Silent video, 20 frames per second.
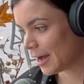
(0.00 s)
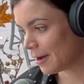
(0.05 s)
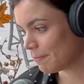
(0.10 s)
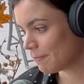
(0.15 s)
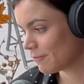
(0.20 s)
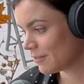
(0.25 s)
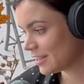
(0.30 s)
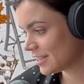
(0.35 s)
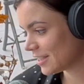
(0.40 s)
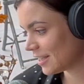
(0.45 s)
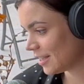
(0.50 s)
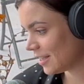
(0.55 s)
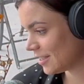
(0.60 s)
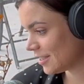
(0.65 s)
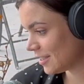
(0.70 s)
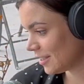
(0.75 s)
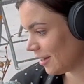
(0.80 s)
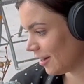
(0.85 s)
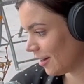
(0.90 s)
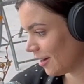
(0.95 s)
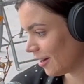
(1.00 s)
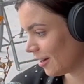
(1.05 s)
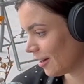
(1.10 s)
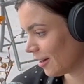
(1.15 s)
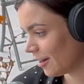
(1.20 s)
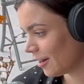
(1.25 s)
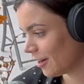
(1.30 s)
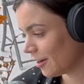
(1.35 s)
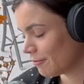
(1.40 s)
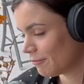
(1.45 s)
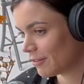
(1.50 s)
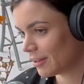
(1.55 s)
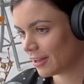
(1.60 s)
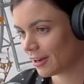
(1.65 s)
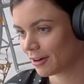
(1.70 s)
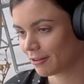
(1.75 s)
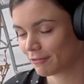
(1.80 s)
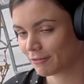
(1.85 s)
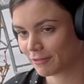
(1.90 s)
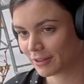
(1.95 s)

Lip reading: Visit our